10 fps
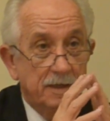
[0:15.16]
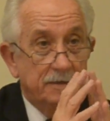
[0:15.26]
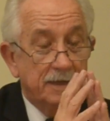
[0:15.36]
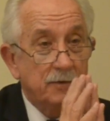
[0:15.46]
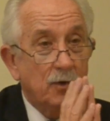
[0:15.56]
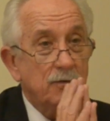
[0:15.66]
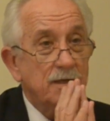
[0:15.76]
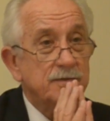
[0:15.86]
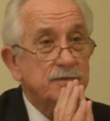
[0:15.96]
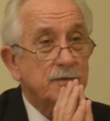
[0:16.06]
The
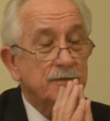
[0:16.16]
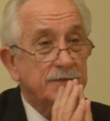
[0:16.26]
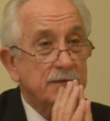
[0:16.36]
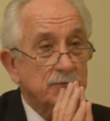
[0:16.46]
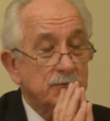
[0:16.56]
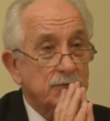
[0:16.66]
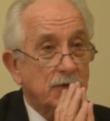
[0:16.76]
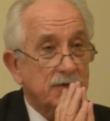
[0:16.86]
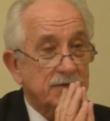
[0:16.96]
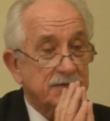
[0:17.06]
knowledge of the root
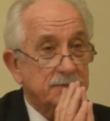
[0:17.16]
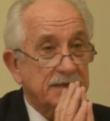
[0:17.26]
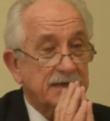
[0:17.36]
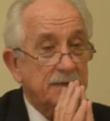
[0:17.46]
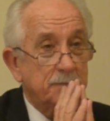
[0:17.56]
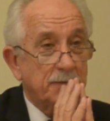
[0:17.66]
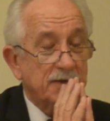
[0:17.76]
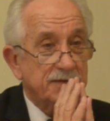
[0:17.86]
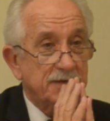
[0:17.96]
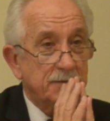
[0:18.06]
causes became
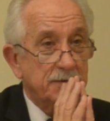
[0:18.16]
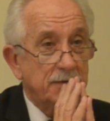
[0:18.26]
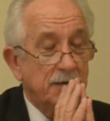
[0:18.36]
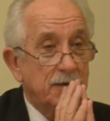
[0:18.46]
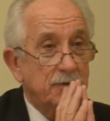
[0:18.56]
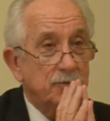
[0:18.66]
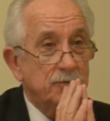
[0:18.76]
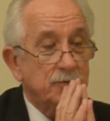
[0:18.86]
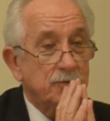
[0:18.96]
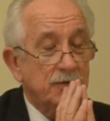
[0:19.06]
possible due
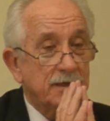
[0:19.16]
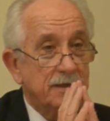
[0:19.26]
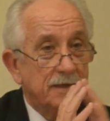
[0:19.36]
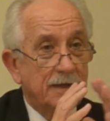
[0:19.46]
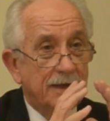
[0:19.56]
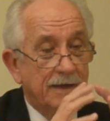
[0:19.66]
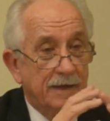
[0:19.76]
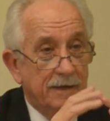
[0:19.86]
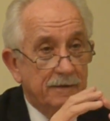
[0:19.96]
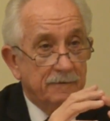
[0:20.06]
to the
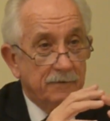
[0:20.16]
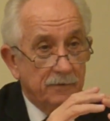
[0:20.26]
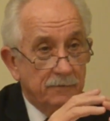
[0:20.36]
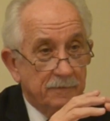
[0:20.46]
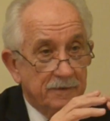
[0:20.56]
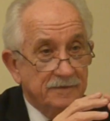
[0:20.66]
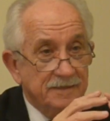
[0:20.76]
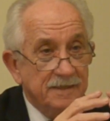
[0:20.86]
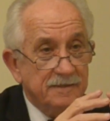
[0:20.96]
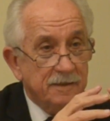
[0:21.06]

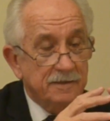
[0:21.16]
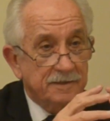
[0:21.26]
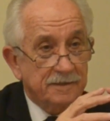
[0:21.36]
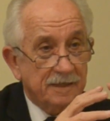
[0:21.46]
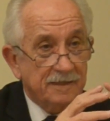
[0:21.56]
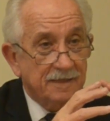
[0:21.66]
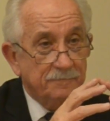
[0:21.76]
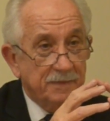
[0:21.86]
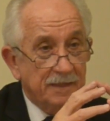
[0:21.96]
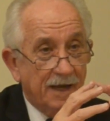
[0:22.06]
research that
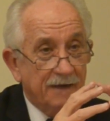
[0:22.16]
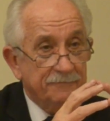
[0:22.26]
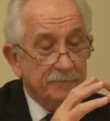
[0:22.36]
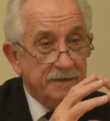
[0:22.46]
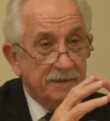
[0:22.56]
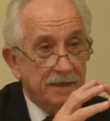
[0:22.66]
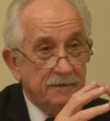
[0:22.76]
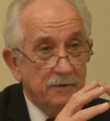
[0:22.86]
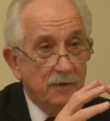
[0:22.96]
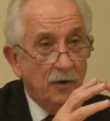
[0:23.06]
have been
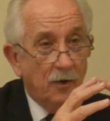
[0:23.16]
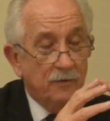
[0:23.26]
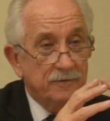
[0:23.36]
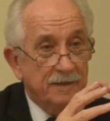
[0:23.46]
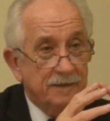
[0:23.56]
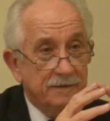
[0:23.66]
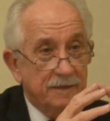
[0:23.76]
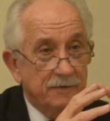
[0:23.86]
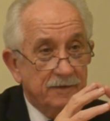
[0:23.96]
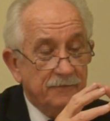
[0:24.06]
done on the
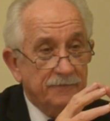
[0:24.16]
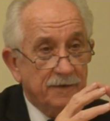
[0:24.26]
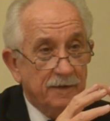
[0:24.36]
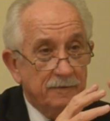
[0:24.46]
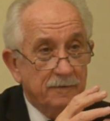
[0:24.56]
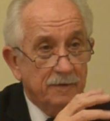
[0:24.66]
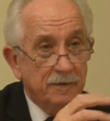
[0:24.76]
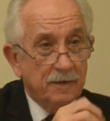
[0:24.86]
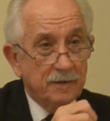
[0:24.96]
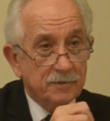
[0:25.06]
different
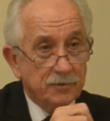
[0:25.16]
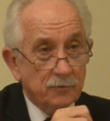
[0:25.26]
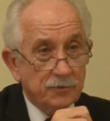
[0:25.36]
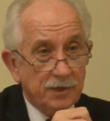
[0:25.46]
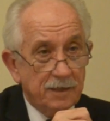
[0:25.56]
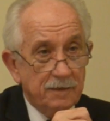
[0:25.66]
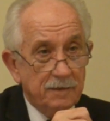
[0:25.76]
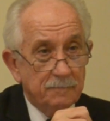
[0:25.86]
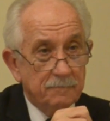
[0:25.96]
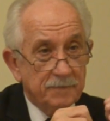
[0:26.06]
social,
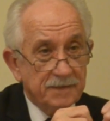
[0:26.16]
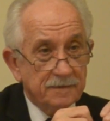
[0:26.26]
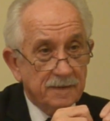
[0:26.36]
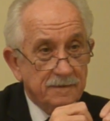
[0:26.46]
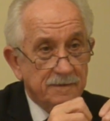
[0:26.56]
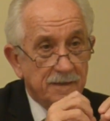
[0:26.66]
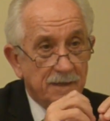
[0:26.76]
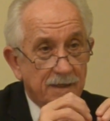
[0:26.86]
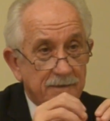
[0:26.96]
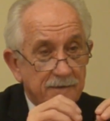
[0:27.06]
business,
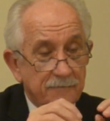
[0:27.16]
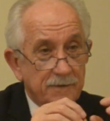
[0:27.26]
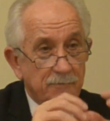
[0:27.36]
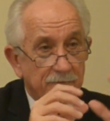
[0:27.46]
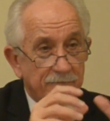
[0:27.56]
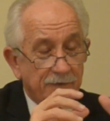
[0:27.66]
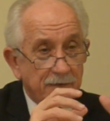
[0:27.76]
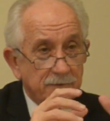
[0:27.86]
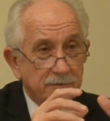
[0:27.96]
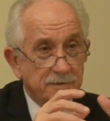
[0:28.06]
and individual
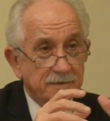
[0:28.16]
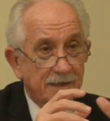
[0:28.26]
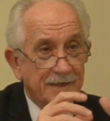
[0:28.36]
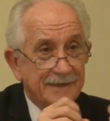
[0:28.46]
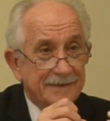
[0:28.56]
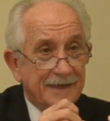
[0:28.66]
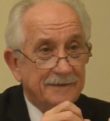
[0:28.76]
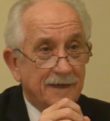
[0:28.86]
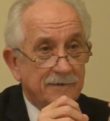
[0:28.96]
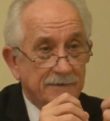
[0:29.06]
functions that
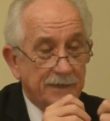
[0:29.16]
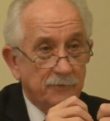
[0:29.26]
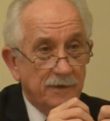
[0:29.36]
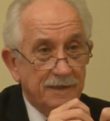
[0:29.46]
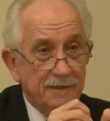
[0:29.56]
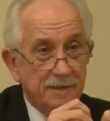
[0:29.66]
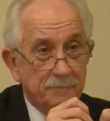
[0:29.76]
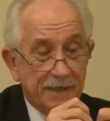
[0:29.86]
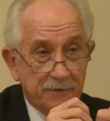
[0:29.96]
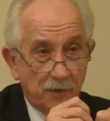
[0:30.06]
are regulated
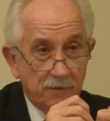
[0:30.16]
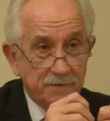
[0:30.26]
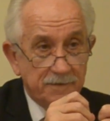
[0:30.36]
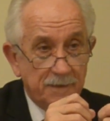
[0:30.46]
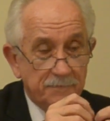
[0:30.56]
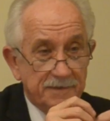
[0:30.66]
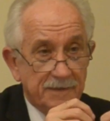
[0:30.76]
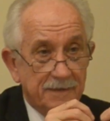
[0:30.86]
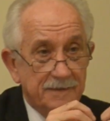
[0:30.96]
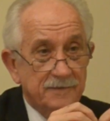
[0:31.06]
by concepts,
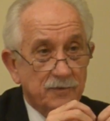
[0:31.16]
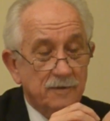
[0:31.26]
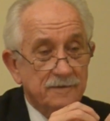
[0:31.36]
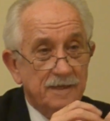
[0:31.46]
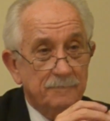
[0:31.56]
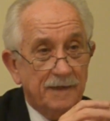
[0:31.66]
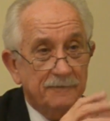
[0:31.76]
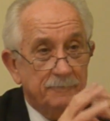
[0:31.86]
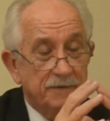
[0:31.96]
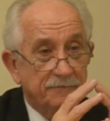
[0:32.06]
and these concepts
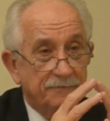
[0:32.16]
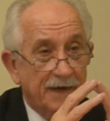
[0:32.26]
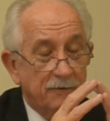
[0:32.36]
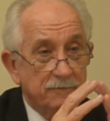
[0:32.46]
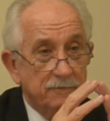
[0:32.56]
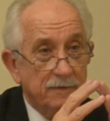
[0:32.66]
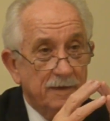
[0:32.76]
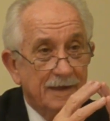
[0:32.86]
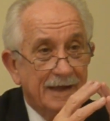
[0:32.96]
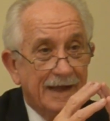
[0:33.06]
have been found,
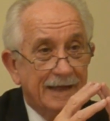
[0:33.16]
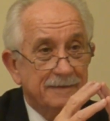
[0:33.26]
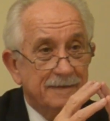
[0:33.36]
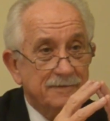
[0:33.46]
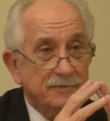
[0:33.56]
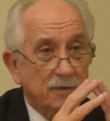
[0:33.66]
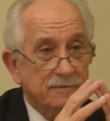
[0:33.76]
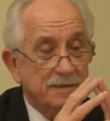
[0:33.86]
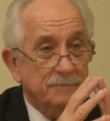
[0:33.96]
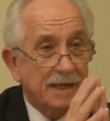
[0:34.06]
and these
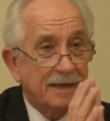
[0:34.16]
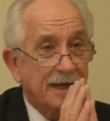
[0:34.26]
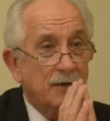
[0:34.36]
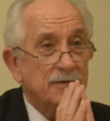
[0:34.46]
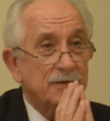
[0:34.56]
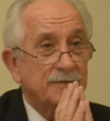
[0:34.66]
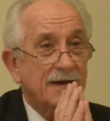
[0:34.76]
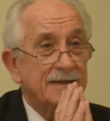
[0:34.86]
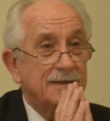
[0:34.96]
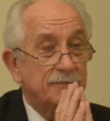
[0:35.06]
concepts allow to
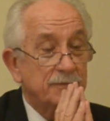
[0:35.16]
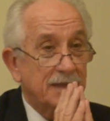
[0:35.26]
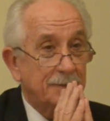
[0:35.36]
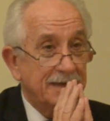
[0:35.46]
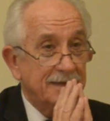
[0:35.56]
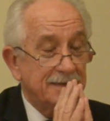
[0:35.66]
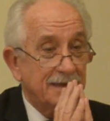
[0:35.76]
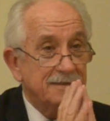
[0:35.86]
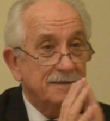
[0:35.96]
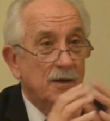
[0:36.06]
find the
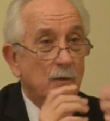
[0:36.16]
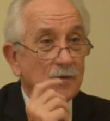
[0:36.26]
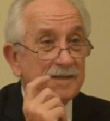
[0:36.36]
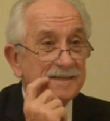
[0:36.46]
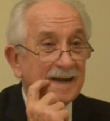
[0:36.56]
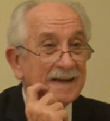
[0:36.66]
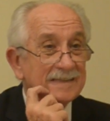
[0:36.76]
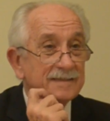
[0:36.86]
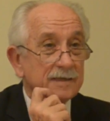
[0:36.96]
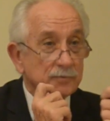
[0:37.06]
fundamentals, which
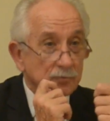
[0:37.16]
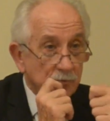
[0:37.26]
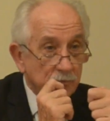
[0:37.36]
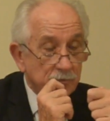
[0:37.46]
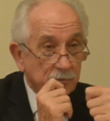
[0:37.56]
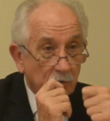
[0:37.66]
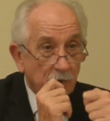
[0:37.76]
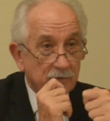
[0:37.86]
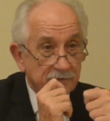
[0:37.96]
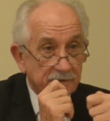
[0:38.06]
are the root
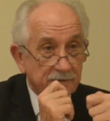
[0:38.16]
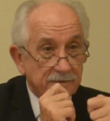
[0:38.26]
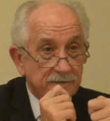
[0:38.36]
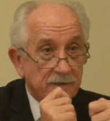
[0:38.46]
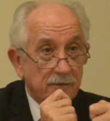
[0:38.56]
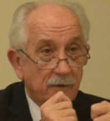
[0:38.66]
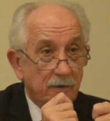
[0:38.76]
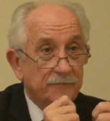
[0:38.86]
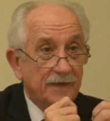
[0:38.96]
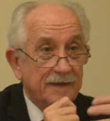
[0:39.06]
causes
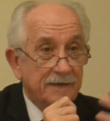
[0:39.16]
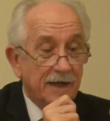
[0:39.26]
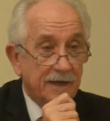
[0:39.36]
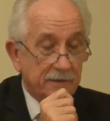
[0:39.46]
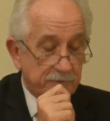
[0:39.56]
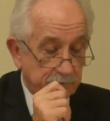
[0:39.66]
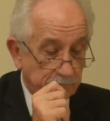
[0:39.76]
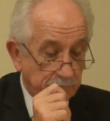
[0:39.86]
of any action.